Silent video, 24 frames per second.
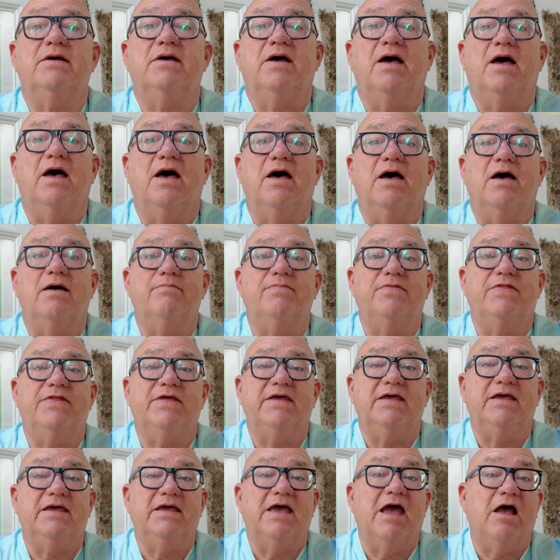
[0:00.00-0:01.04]

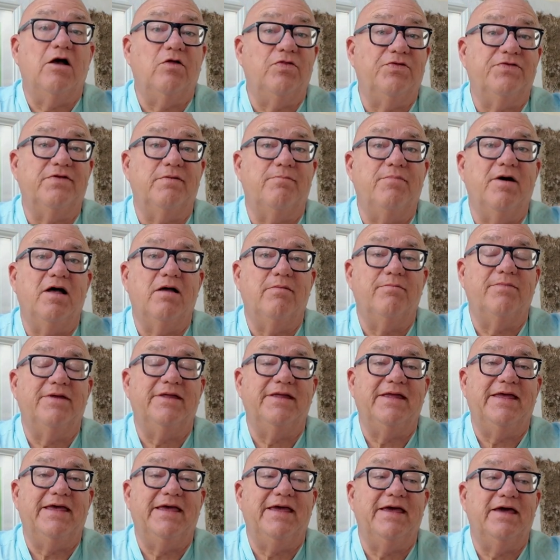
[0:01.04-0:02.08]
the health
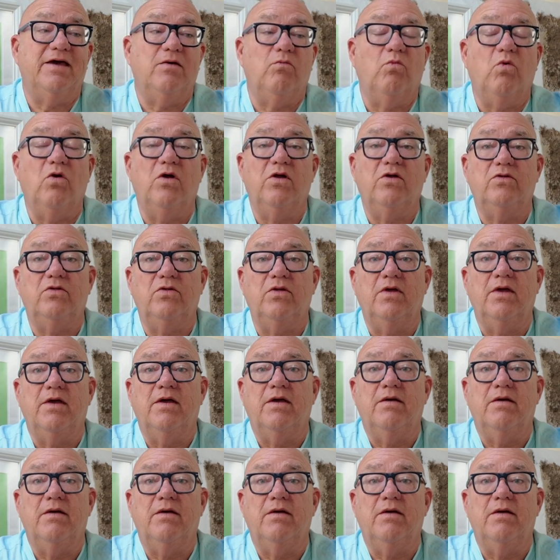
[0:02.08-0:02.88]
department here will